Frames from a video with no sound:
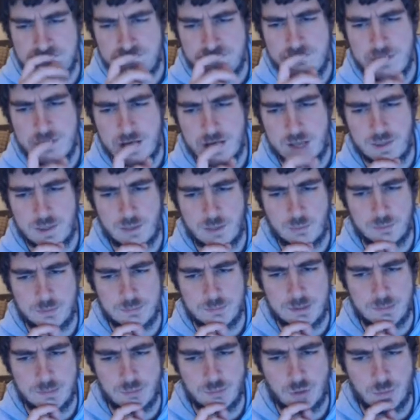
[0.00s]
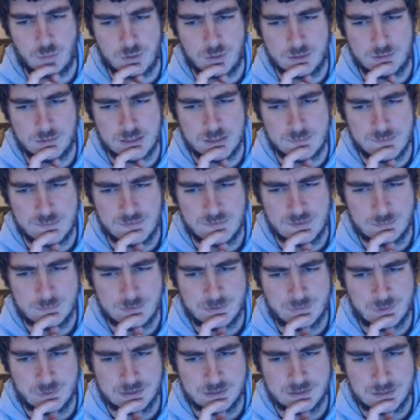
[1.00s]
No, that wouldn't be appropriate. Keep it family
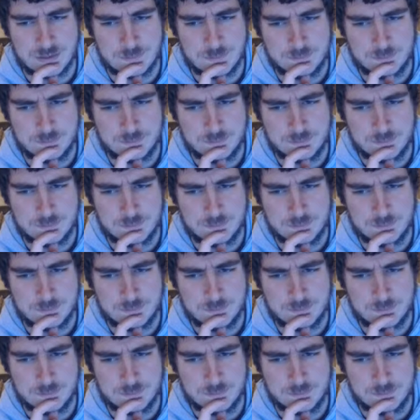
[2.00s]
friendly.